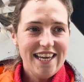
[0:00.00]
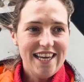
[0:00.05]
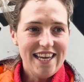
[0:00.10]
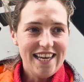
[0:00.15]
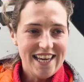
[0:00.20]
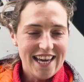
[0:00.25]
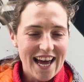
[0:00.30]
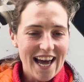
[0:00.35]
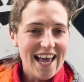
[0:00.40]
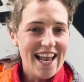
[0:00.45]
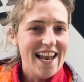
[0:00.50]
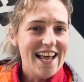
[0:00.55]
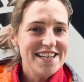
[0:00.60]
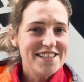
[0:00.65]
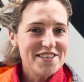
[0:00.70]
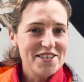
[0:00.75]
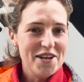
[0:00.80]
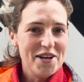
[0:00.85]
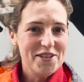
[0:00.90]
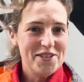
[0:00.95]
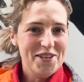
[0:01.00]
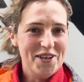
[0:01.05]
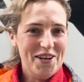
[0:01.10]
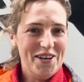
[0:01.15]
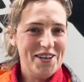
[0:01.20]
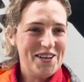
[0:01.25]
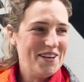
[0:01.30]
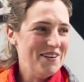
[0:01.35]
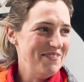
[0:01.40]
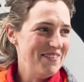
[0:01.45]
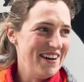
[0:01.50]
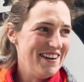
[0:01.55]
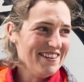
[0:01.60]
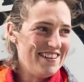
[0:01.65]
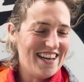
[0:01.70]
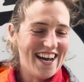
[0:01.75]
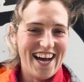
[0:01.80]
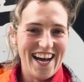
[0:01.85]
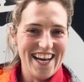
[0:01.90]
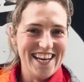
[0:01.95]
yeah, let's not talk about
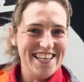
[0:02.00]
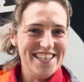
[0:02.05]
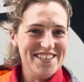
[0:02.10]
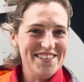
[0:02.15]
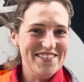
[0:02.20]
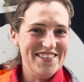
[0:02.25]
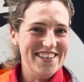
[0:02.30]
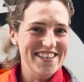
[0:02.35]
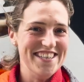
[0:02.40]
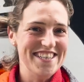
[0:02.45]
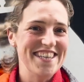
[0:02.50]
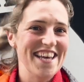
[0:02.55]
that as much.